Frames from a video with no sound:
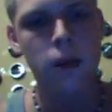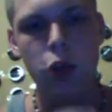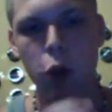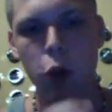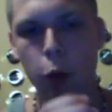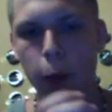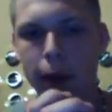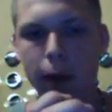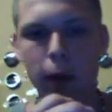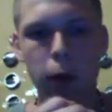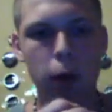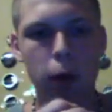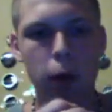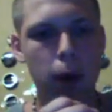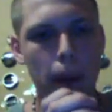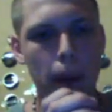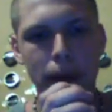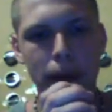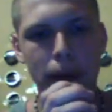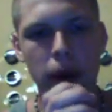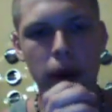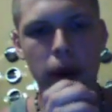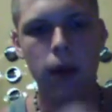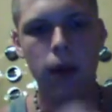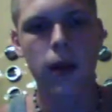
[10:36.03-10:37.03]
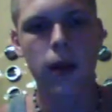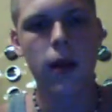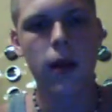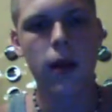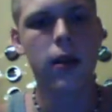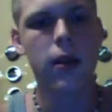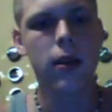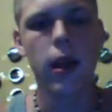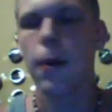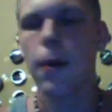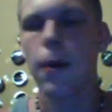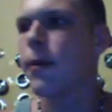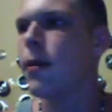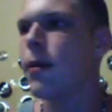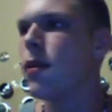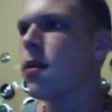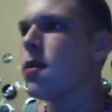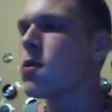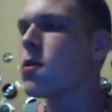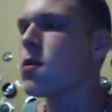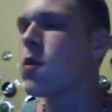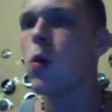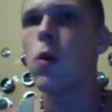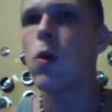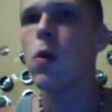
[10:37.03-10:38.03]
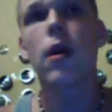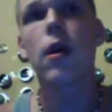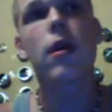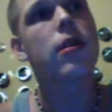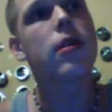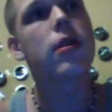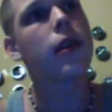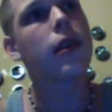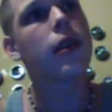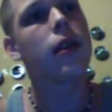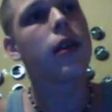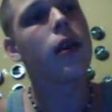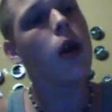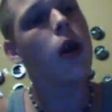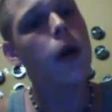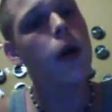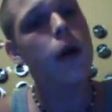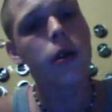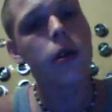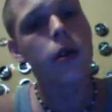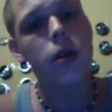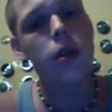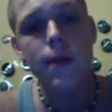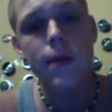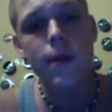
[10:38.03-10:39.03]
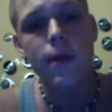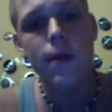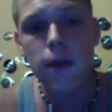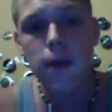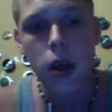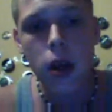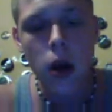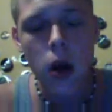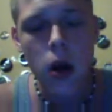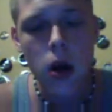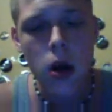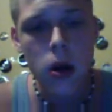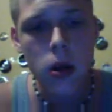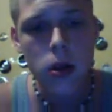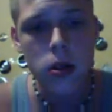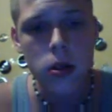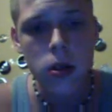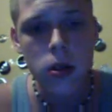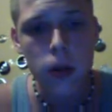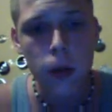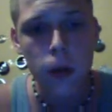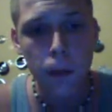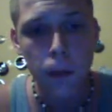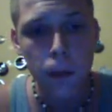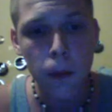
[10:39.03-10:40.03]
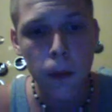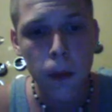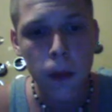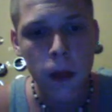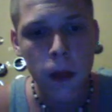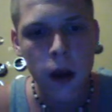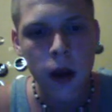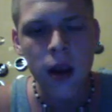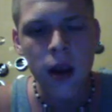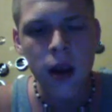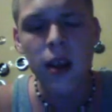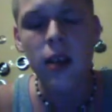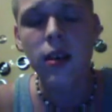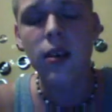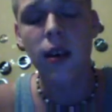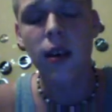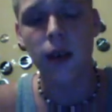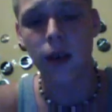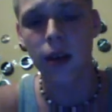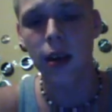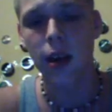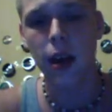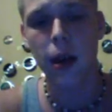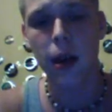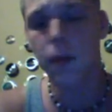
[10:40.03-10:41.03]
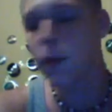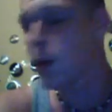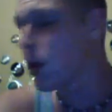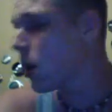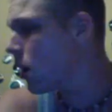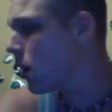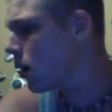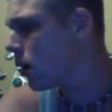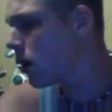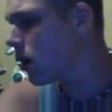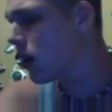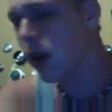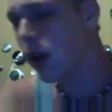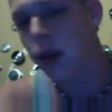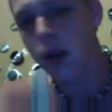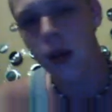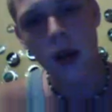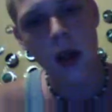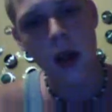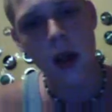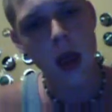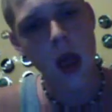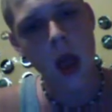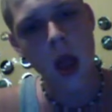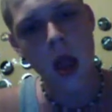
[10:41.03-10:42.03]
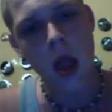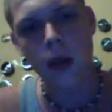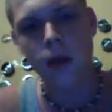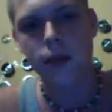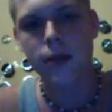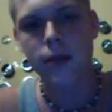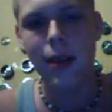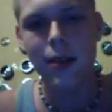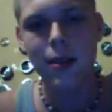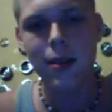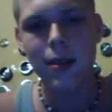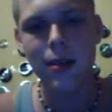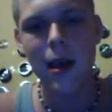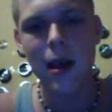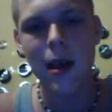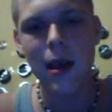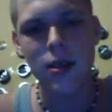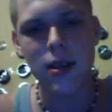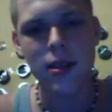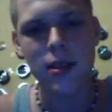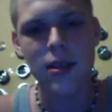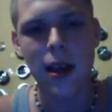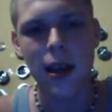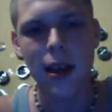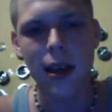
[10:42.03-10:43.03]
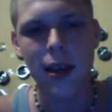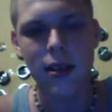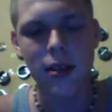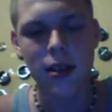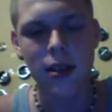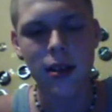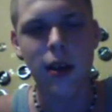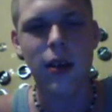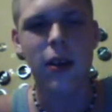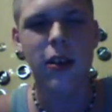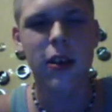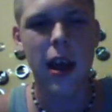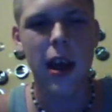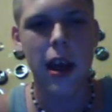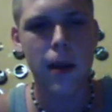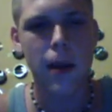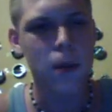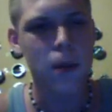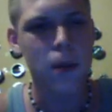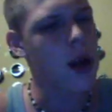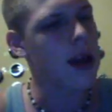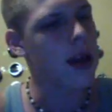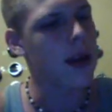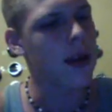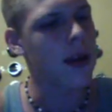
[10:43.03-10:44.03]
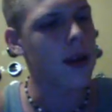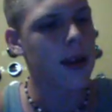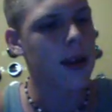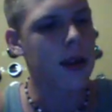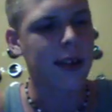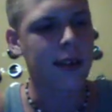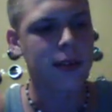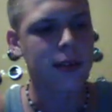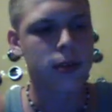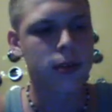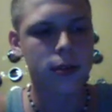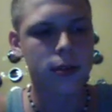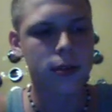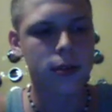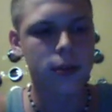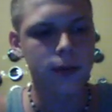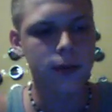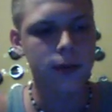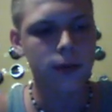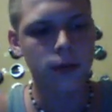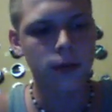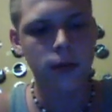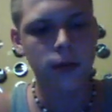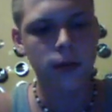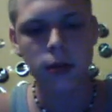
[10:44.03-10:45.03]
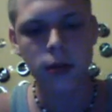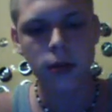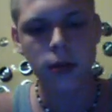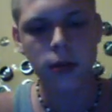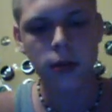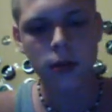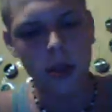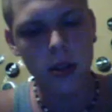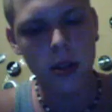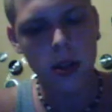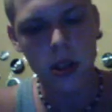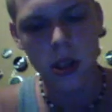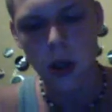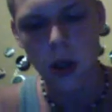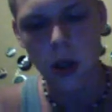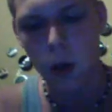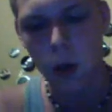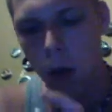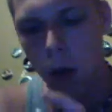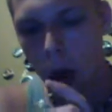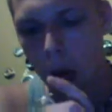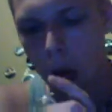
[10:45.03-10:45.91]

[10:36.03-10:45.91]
We were dipping in school, and I was like, dude, this is fucking awesome. He's like, you're damn right. And that was his saying. He's like, you're damn right. So